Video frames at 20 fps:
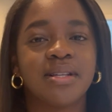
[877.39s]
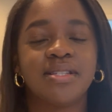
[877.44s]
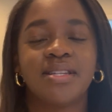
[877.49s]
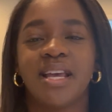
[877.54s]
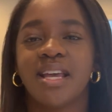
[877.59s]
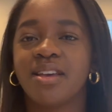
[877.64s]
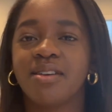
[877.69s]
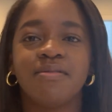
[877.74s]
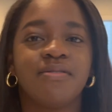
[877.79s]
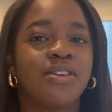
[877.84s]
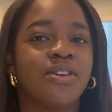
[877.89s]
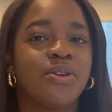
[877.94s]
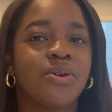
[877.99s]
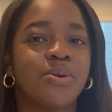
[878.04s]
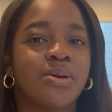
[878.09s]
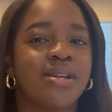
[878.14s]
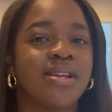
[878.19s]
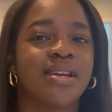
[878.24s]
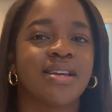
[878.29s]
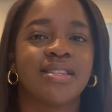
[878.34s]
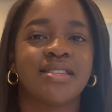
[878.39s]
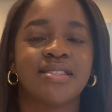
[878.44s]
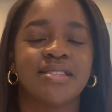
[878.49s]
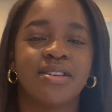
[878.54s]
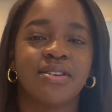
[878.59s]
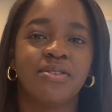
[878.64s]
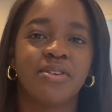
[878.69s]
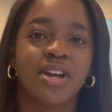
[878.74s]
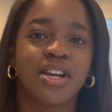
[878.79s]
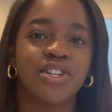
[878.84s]
Take a few into
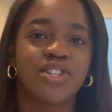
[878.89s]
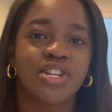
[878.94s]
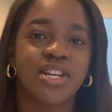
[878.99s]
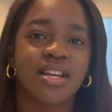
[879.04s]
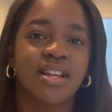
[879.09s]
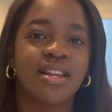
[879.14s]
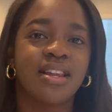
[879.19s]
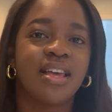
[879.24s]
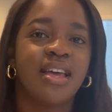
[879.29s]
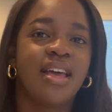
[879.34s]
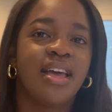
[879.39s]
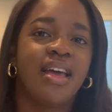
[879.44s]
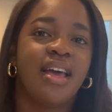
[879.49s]
consideration